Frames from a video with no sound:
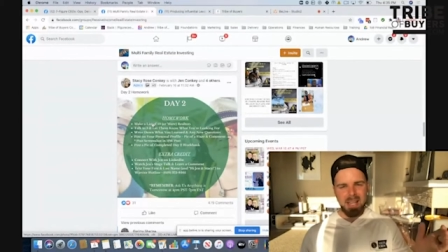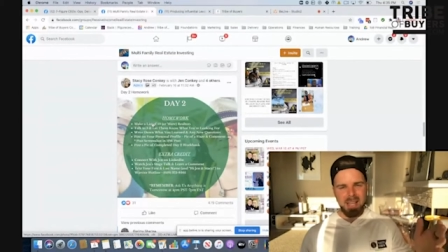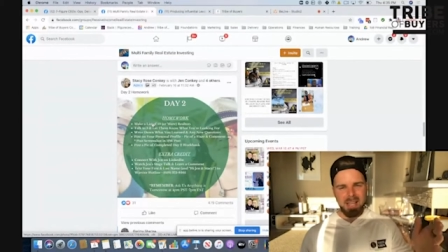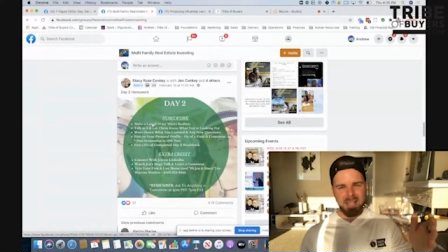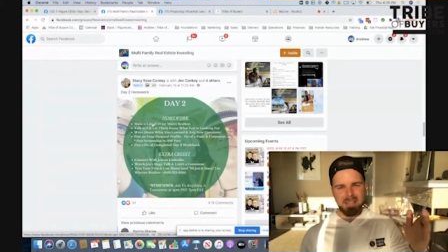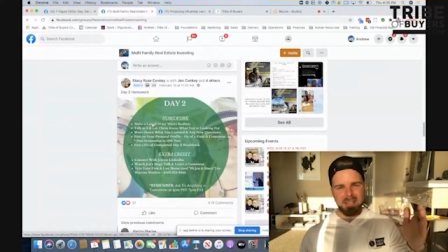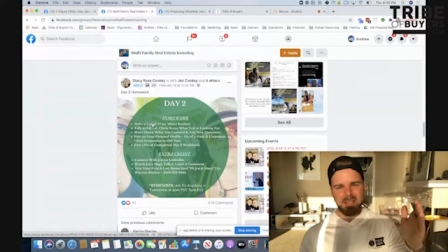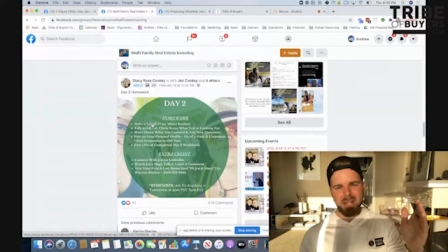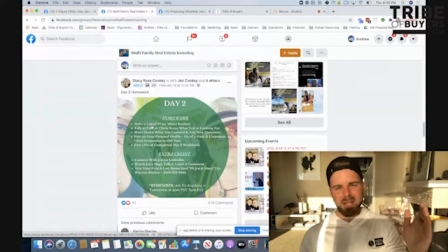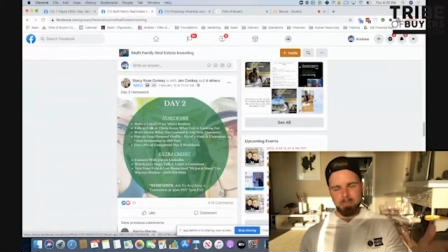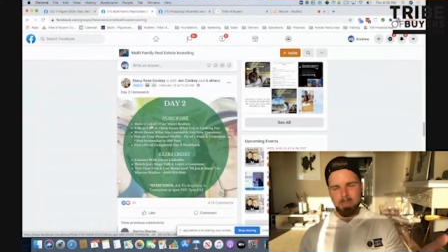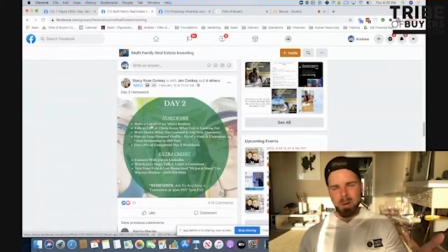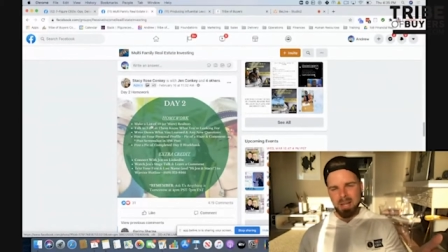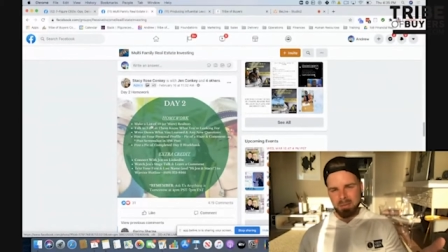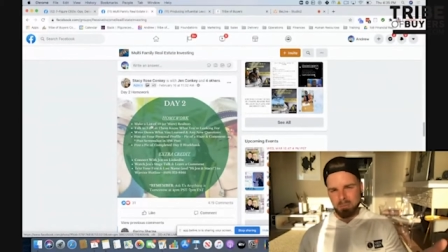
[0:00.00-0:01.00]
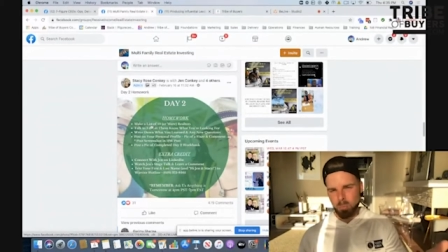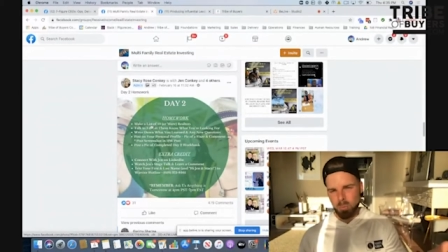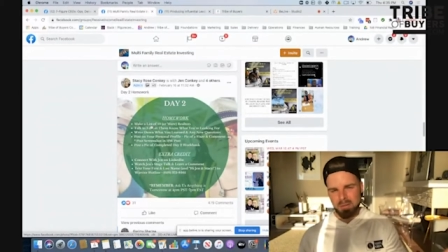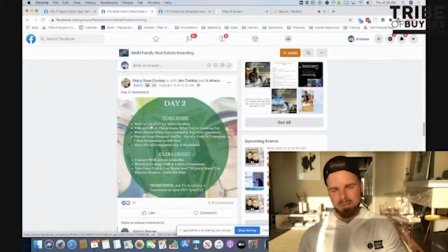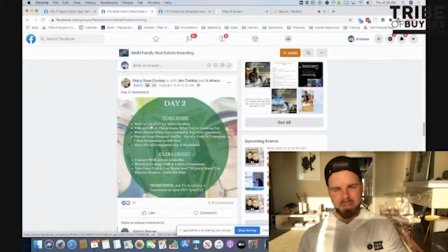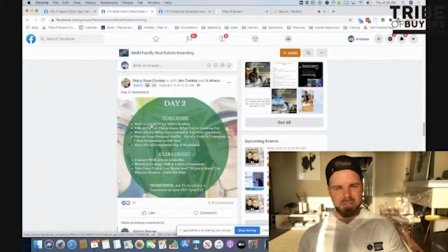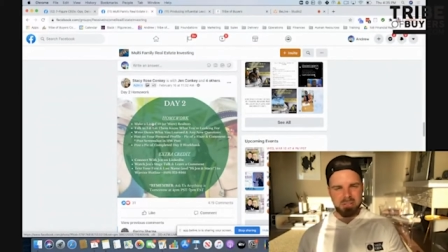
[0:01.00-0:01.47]
and doug botten
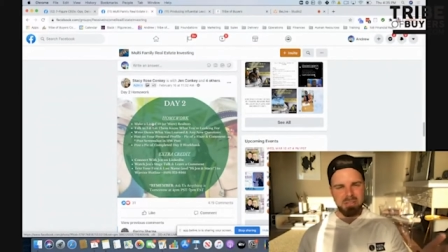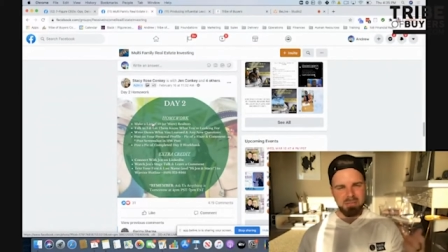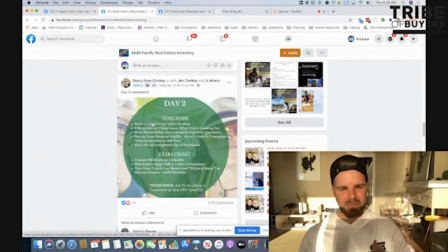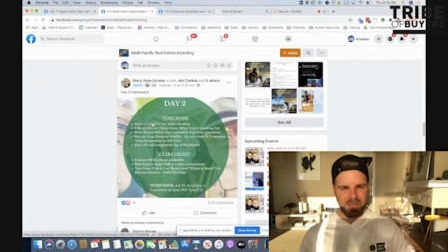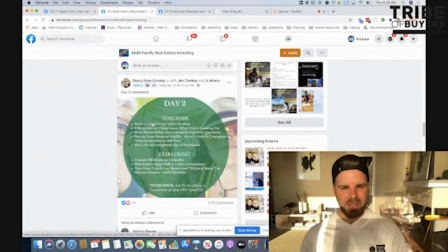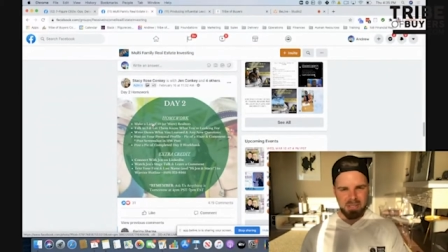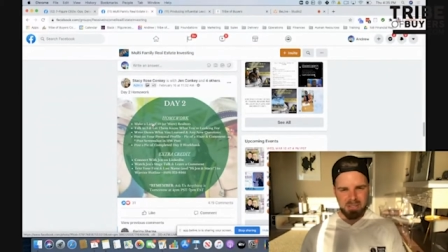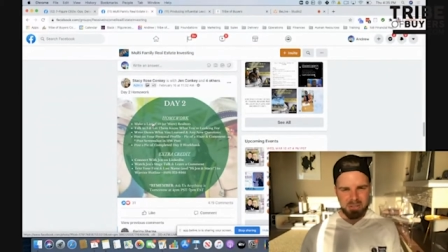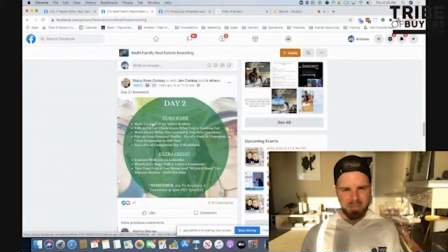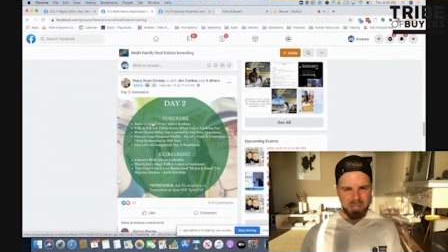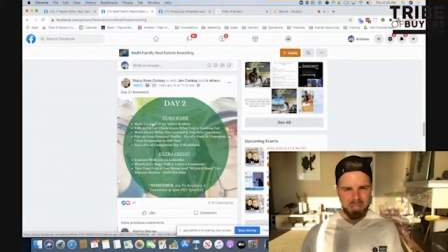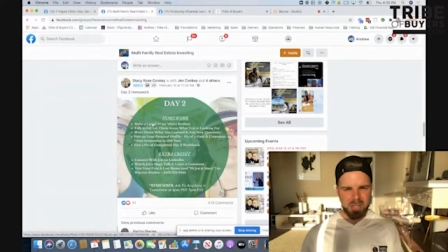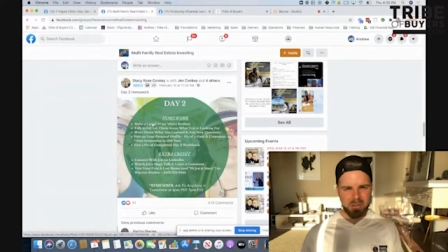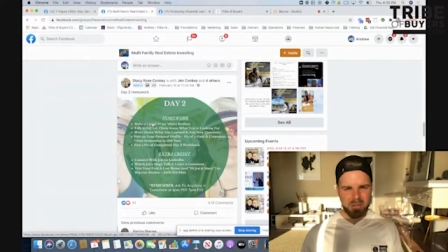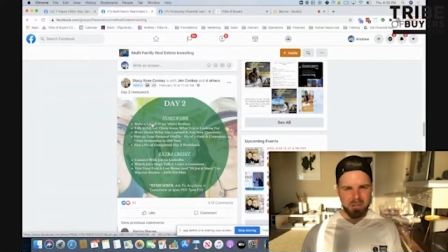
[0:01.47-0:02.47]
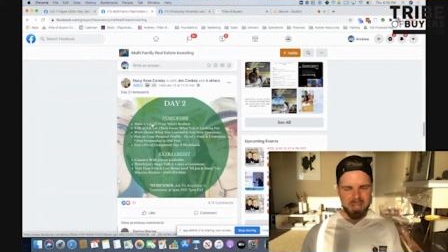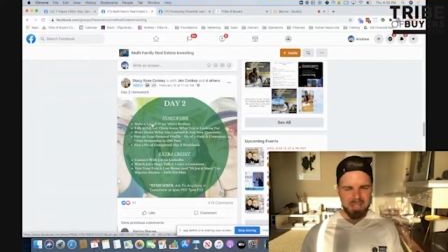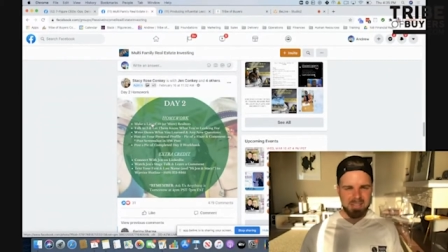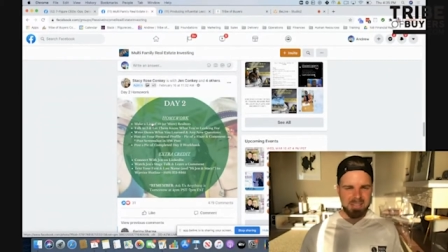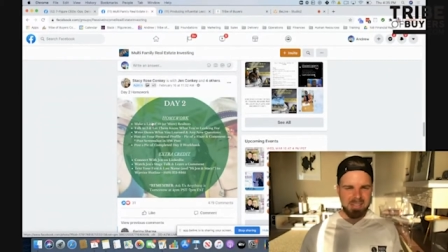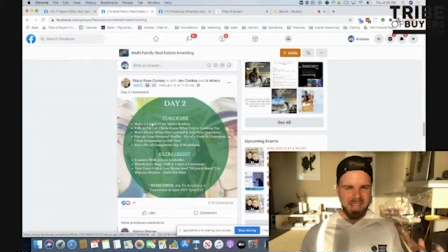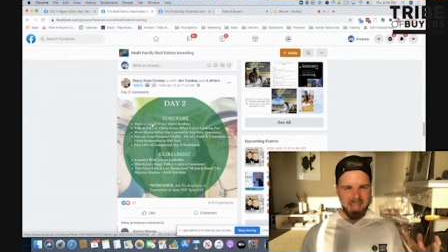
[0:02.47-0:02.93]
one of our seven figure ceo
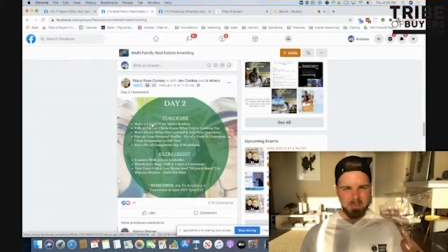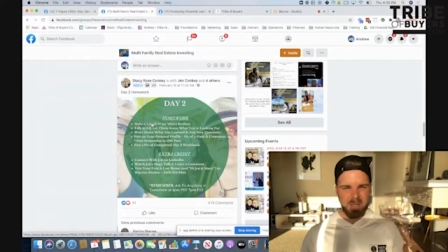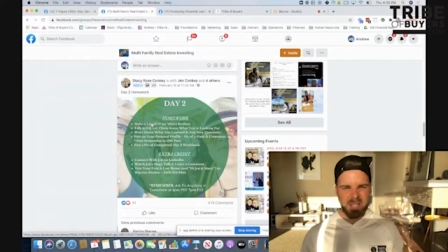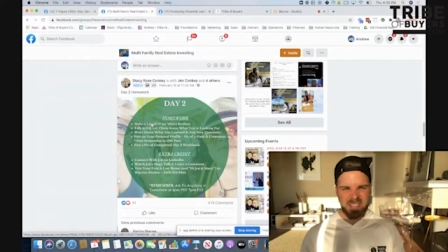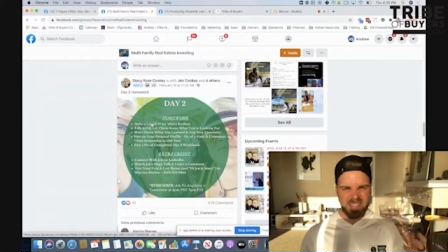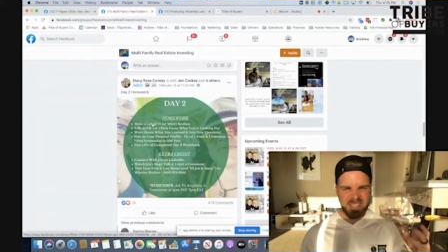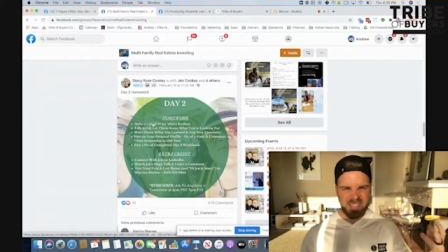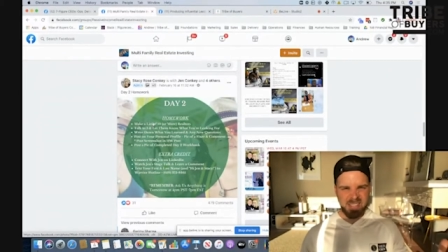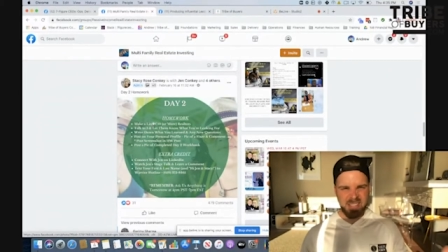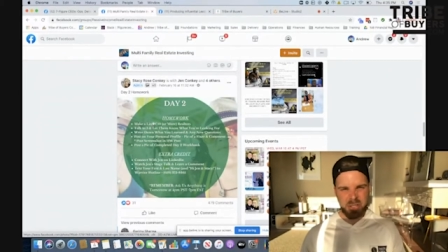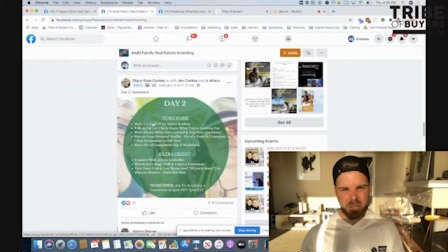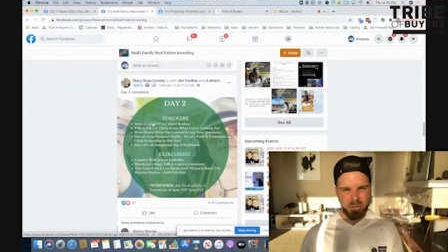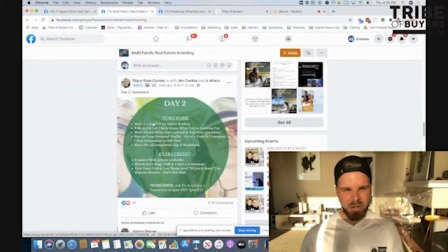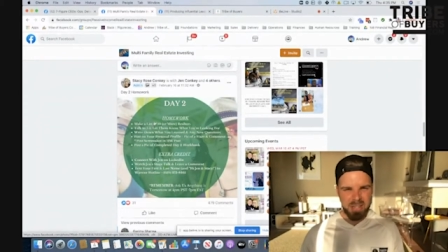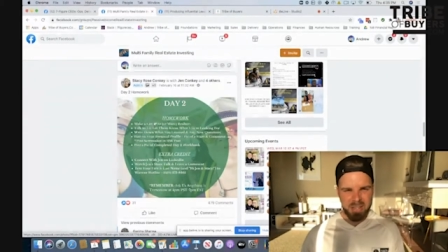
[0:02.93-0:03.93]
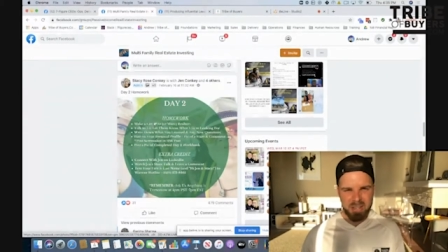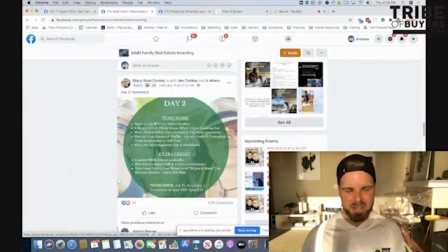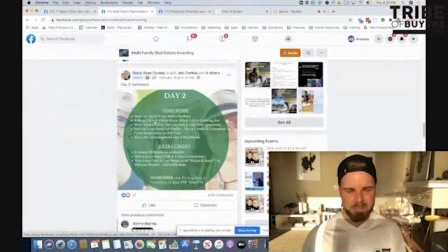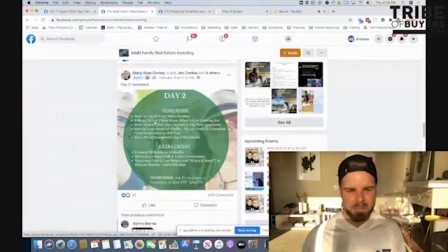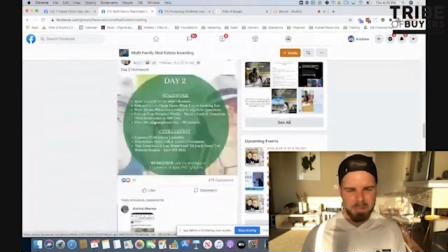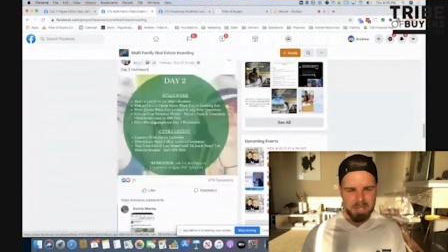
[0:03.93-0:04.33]
clients came in and did a training on them